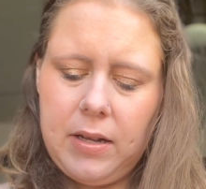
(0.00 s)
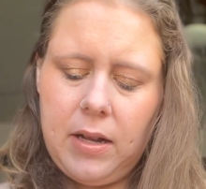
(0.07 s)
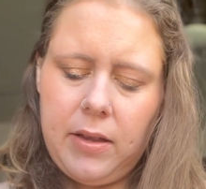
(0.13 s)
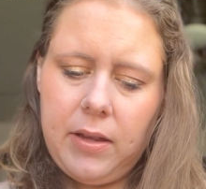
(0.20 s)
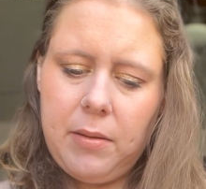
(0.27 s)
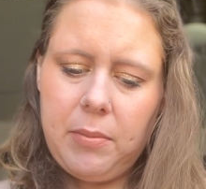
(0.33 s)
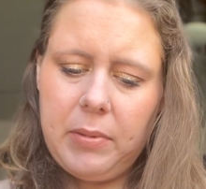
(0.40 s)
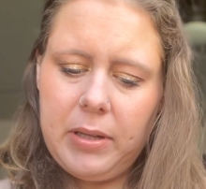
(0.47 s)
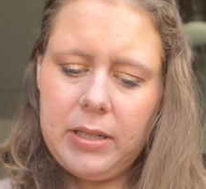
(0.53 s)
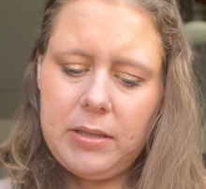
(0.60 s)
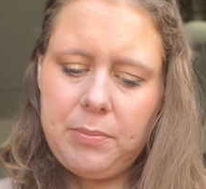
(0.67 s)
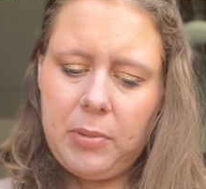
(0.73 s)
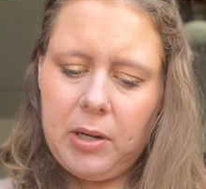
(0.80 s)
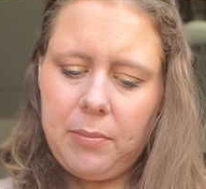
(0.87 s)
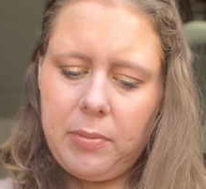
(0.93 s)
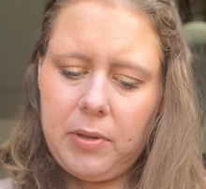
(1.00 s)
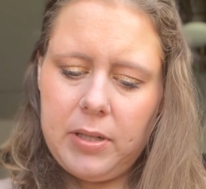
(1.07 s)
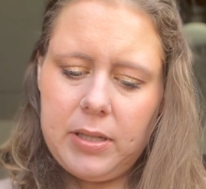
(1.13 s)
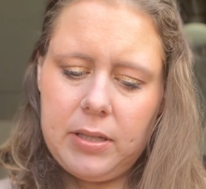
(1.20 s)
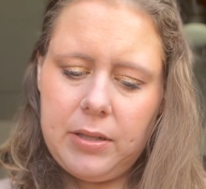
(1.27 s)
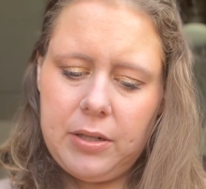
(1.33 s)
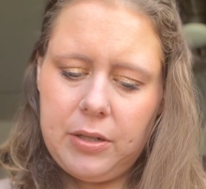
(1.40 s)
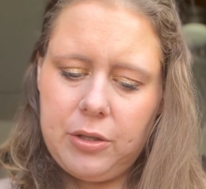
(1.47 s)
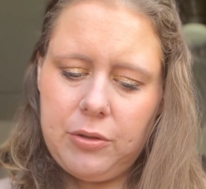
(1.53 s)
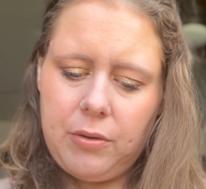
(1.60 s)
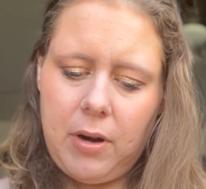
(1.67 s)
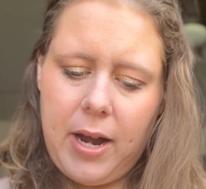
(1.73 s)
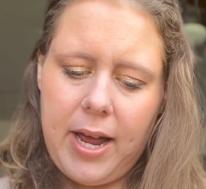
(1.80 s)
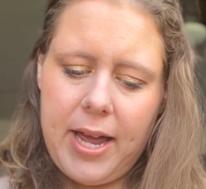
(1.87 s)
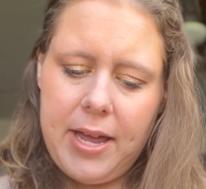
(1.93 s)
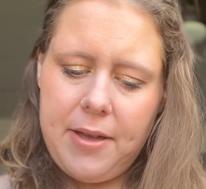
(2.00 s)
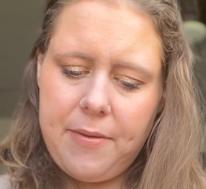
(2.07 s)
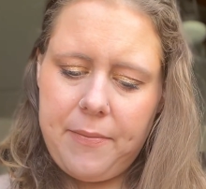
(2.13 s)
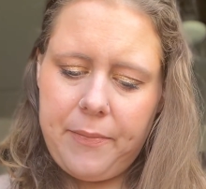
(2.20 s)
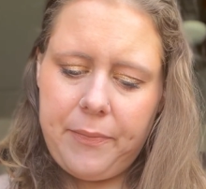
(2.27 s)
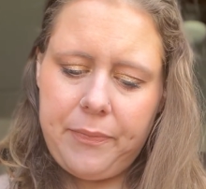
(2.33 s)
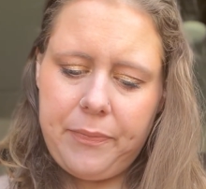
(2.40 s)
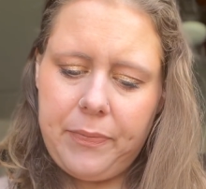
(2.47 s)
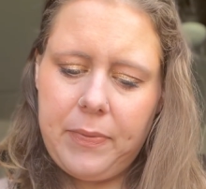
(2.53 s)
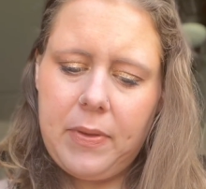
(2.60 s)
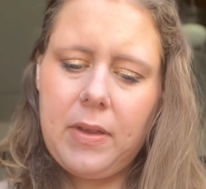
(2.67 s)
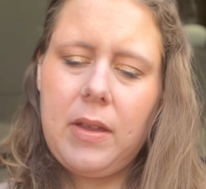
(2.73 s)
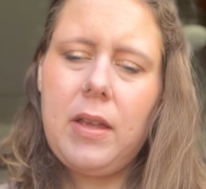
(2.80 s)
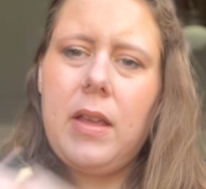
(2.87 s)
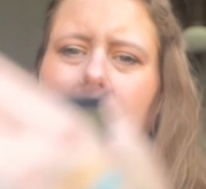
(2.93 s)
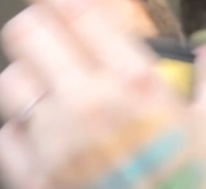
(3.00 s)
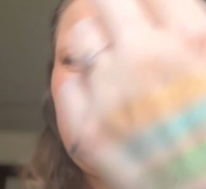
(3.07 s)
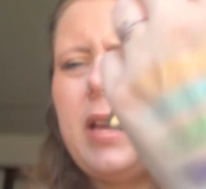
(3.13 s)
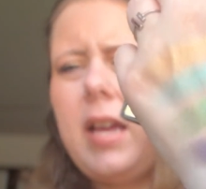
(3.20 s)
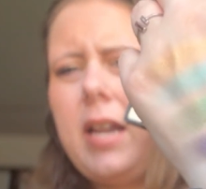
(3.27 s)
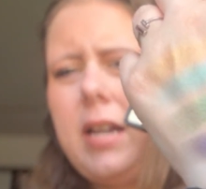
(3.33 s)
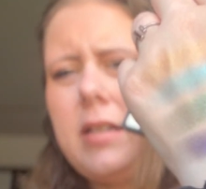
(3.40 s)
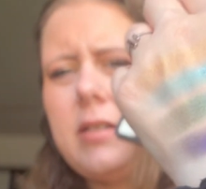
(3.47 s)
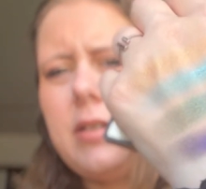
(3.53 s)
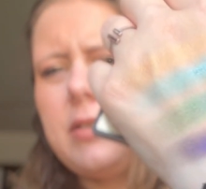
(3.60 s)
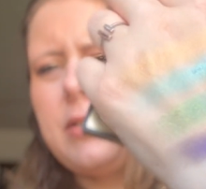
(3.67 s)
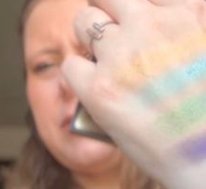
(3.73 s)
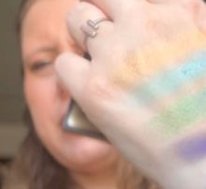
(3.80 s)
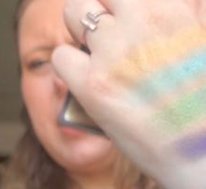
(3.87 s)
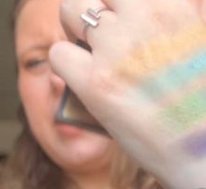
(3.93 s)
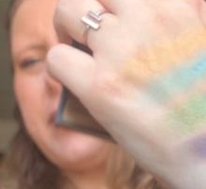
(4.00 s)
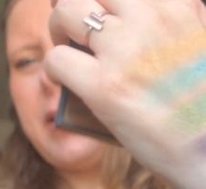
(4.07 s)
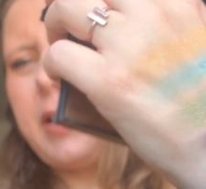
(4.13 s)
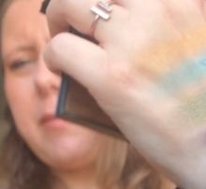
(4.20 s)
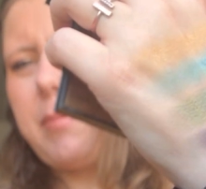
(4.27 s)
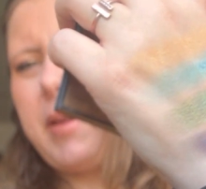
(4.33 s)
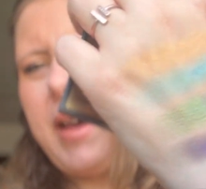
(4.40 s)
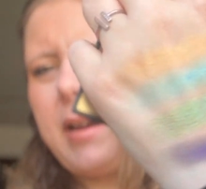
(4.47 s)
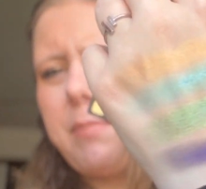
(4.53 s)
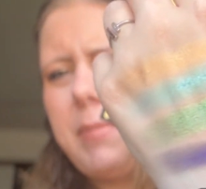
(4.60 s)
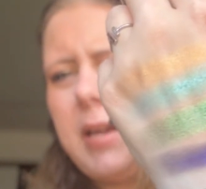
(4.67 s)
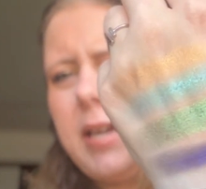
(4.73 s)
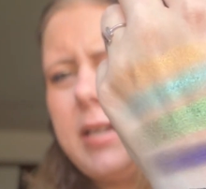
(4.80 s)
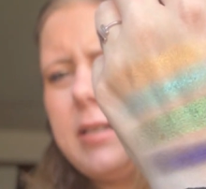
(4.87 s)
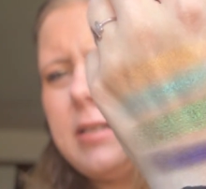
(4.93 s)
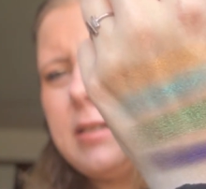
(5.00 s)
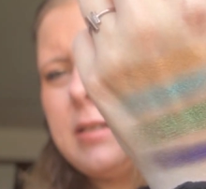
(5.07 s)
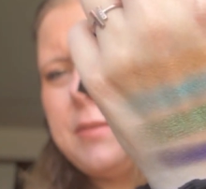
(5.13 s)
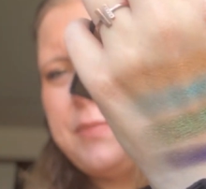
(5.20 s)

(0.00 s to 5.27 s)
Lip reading: The Blitz Purple is a little dry, and it's also got like a black base.